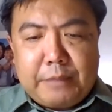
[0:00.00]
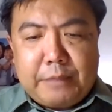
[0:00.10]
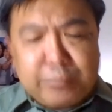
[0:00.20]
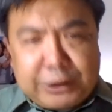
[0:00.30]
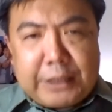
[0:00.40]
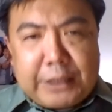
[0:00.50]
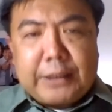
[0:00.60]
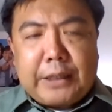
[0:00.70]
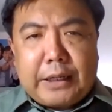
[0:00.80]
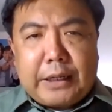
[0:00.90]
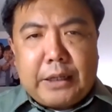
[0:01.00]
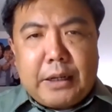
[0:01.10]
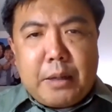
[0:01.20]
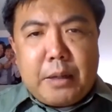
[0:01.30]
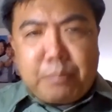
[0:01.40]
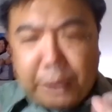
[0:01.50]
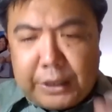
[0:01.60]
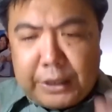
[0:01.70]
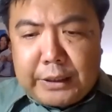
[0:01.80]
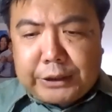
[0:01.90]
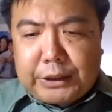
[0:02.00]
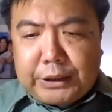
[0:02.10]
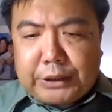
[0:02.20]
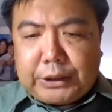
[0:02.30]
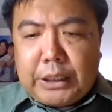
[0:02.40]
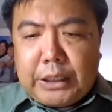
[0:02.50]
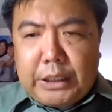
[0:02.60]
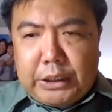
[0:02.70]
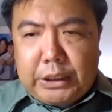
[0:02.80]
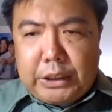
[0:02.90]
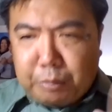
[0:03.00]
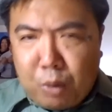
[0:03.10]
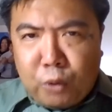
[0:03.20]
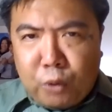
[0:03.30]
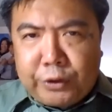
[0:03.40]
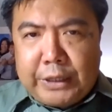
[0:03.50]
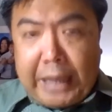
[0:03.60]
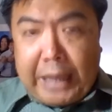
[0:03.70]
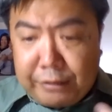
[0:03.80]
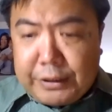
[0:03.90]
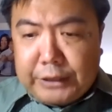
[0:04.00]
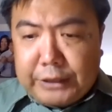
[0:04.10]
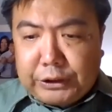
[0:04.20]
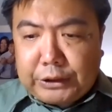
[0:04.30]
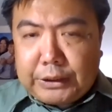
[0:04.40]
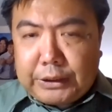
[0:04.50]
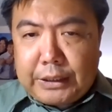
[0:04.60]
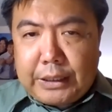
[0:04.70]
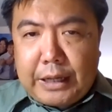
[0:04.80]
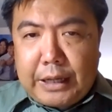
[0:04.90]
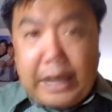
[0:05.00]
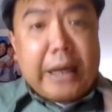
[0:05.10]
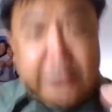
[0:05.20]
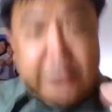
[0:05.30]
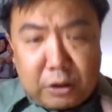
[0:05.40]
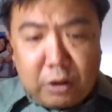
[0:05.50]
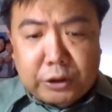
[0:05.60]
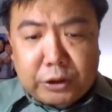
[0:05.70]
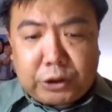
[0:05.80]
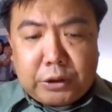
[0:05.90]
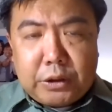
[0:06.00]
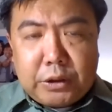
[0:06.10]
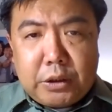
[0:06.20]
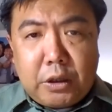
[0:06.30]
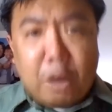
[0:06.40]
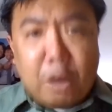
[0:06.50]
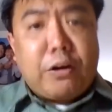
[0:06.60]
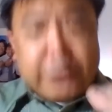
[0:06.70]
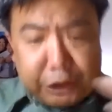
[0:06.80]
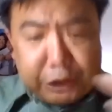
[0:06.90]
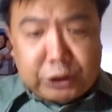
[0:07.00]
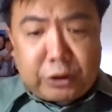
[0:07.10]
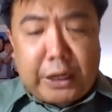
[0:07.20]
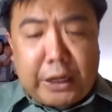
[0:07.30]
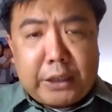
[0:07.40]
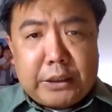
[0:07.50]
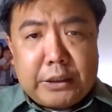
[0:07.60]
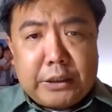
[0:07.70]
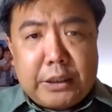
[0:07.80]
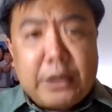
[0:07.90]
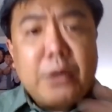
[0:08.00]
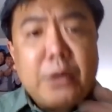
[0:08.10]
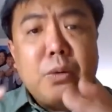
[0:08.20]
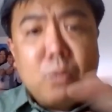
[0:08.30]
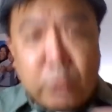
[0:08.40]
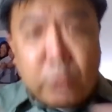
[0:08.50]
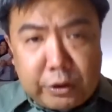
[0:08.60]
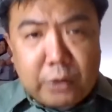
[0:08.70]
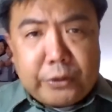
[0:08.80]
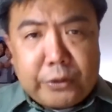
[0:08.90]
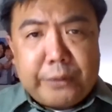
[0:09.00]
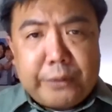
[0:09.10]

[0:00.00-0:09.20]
Let me say that again. Prayerlessness is both the evidence and the cause of our disconnect with the Lord.